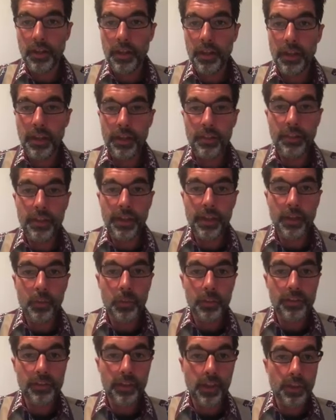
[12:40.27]
And then
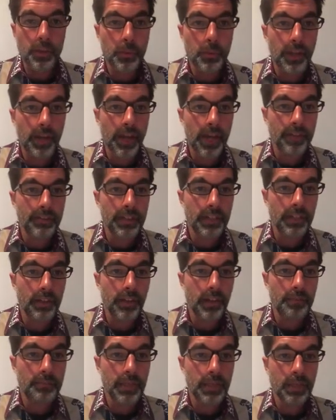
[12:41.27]
what's the other one I have in here? I
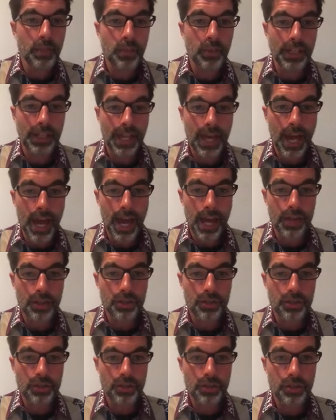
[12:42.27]
have Bitcoin
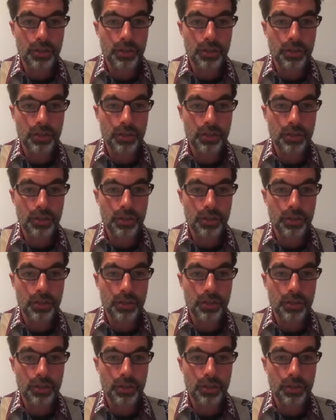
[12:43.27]
Cash.